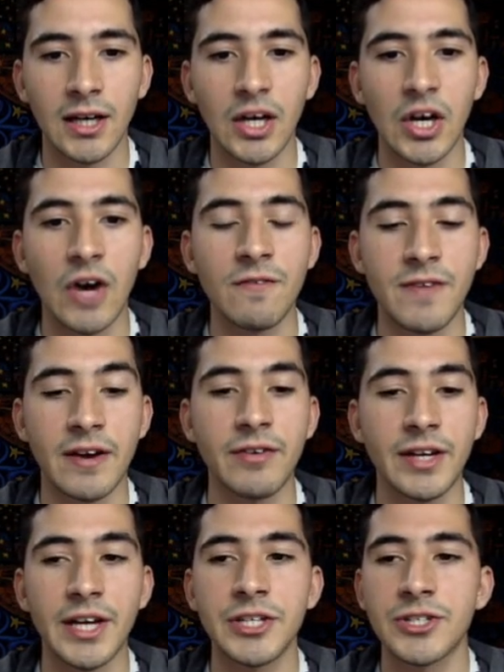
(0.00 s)
a
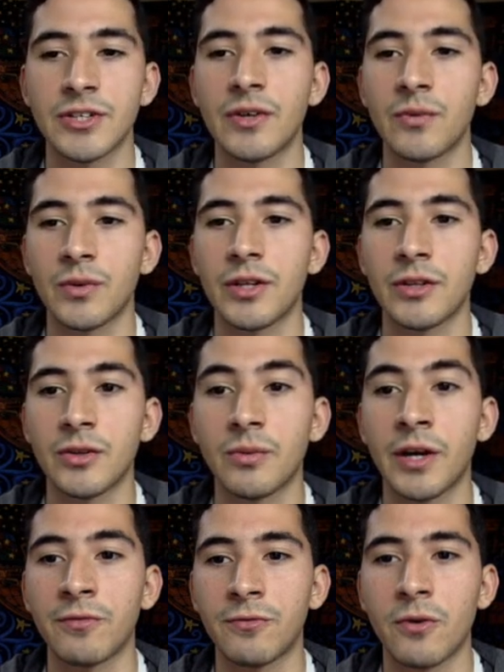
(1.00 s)
variation in within the
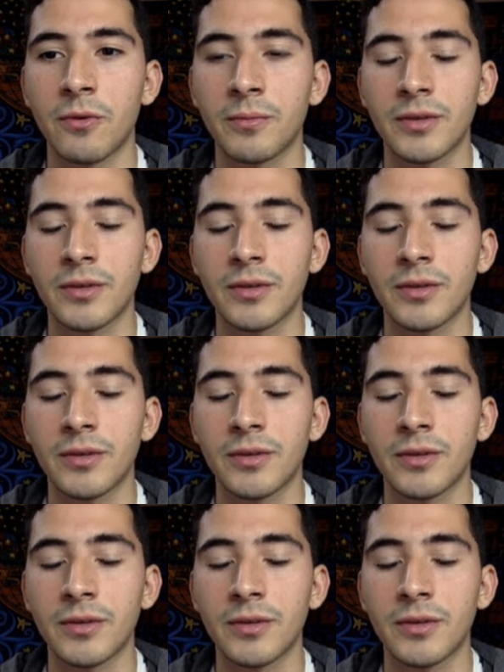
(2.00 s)
waveform.